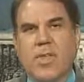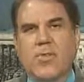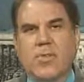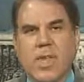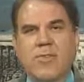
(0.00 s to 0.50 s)

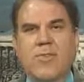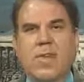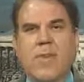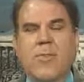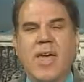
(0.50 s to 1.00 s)

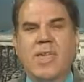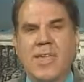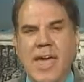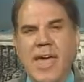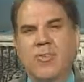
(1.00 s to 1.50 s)
Grodensky had paid
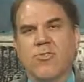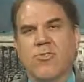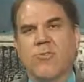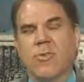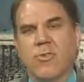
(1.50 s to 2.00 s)

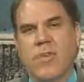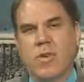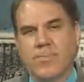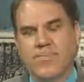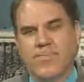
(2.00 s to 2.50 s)
cash for his
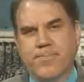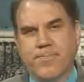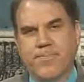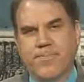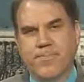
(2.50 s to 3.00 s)
home.
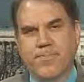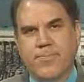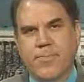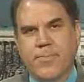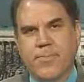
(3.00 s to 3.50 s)

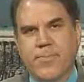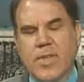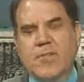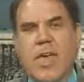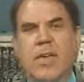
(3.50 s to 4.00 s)

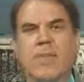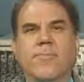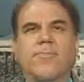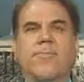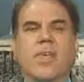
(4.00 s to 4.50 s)
Second,
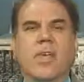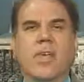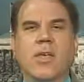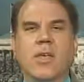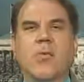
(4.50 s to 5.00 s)

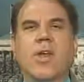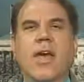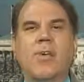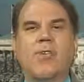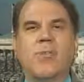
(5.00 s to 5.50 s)
one
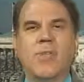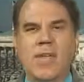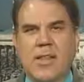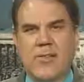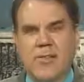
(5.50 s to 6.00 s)
house in
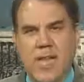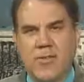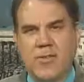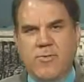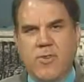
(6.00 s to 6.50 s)
Pinellas
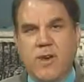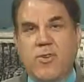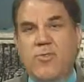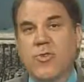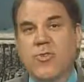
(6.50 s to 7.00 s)
County,
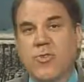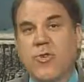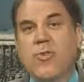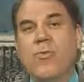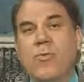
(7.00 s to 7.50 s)
Florida, saw
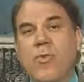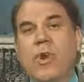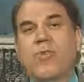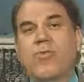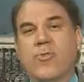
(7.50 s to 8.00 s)
2
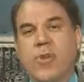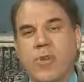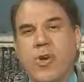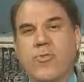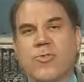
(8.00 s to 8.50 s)
mortgage
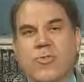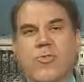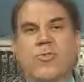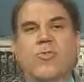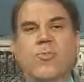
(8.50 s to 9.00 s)
foreclosure
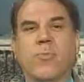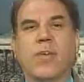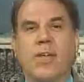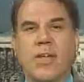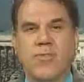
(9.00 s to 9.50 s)
suits
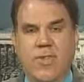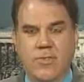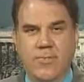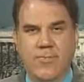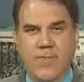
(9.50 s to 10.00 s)
brought against
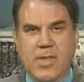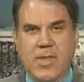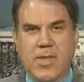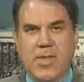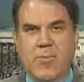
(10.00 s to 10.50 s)
it
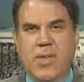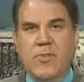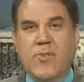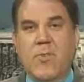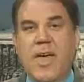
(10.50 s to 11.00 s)

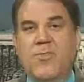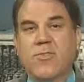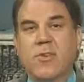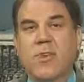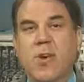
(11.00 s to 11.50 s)
because the banks
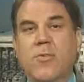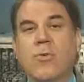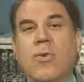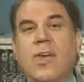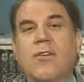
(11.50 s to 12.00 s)
didn't know
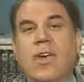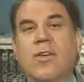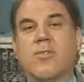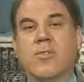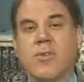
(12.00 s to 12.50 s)
who had
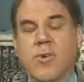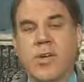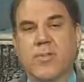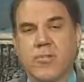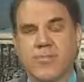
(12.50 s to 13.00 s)
title to the
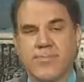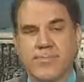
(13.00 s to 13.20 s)
mortgage.